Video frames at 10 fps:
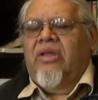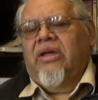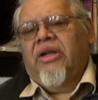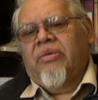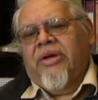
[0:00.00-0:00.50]

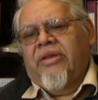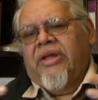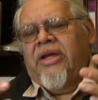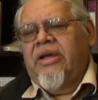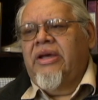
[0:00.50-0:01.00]
Anyway,
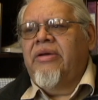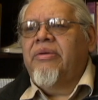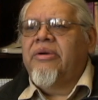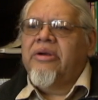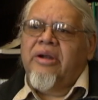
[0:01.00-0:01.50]
they
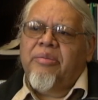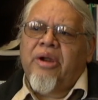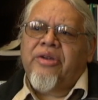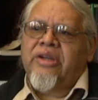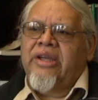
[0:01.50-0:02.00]
were
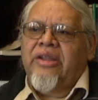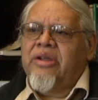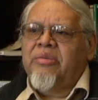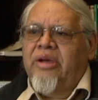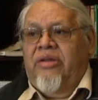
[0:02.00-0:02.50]
brought
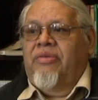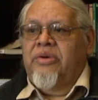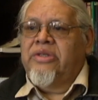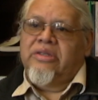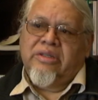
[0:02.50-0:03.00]
together by the
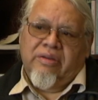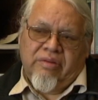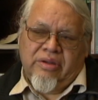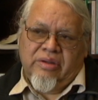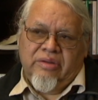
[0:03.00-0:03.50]
forces of
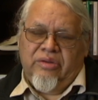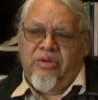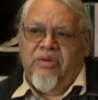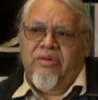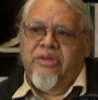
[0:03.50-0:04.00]
the
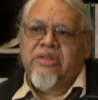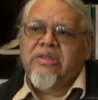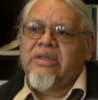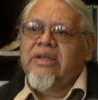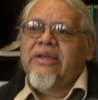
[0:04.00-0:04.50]

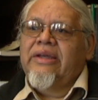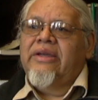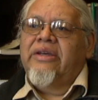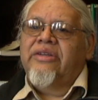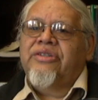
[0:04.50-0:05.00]
universe,
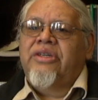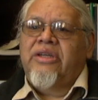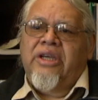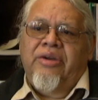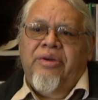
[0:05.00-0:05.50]
and she
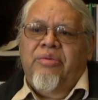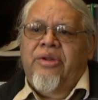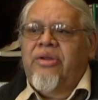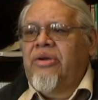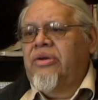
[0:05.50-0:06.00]
carried
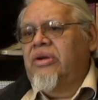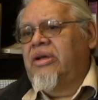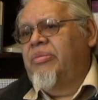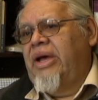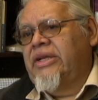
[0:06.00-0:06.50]
with her
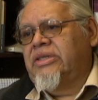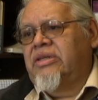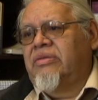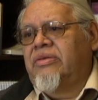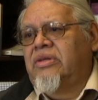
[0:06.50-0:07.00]
a
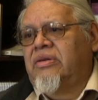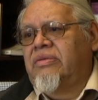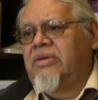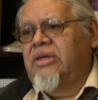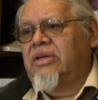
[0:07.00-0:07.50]
basket full of
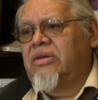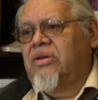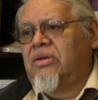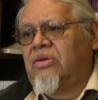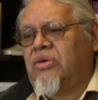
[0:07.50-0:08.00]

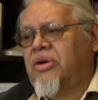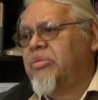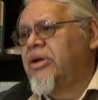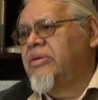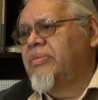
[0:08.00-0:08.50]

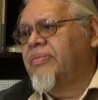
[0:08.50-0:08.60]
cornbread.